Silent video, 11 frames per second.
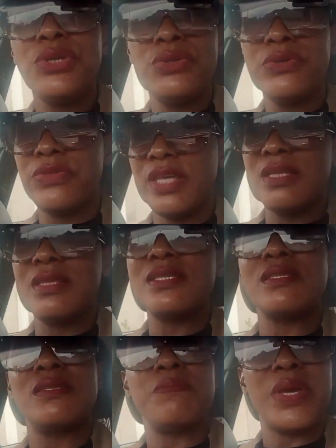do you think this
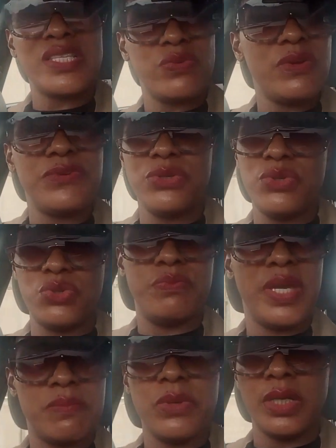is the best way for you to
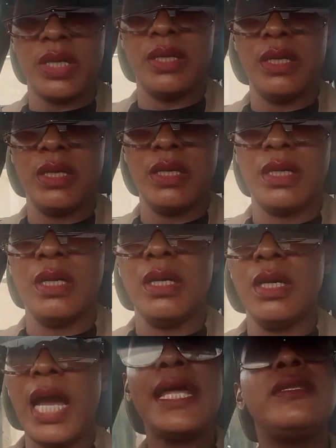make money?
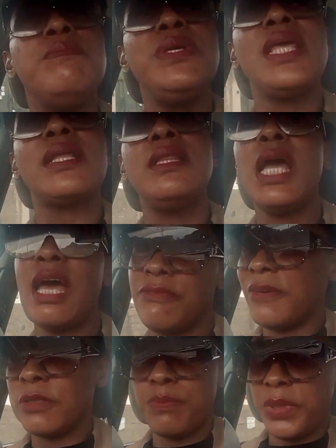And immediately I
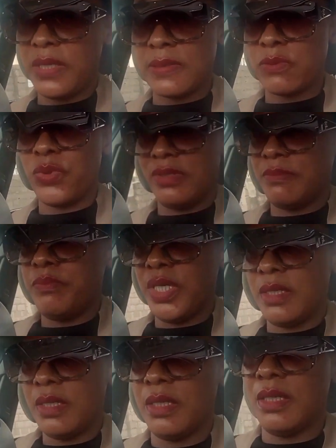felt peace within
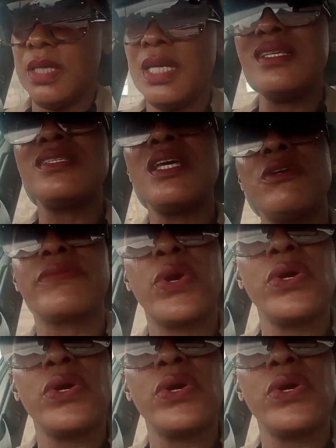me. Instead of